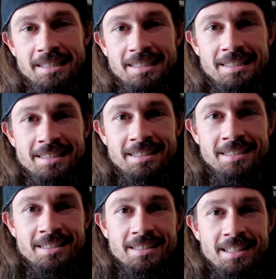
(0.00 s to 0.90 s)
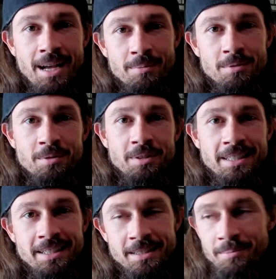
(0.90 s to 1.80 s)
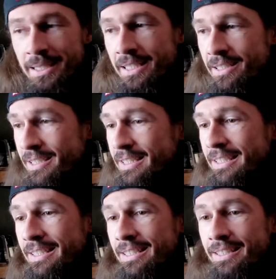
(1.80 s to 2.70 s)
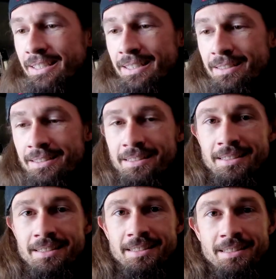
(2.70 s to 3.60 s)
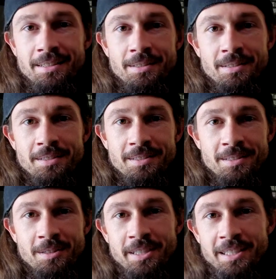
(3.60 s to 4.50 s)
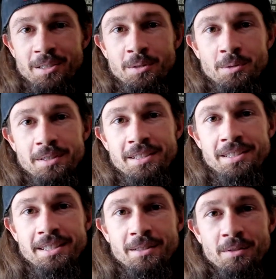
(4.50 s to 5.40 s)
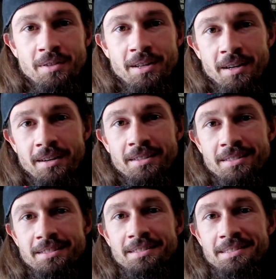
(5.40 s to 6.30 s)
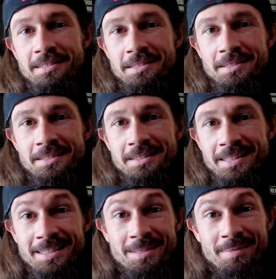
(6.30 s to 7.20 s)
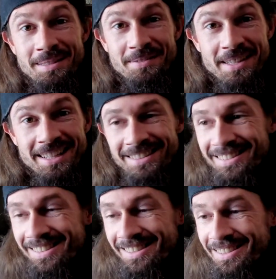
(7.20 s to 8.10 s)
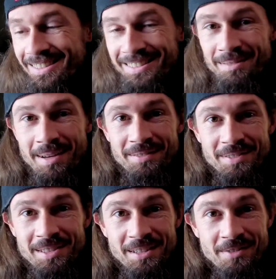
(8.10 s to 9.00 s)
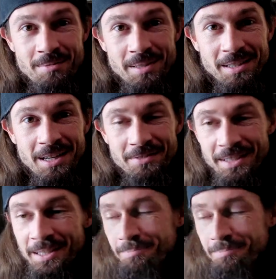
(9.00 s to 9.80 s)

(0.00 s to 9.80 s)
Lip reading: is just absolutely killing me, and you know, the green goo in the sink over there is a testament of that. The amount of stuff I've been coughing up.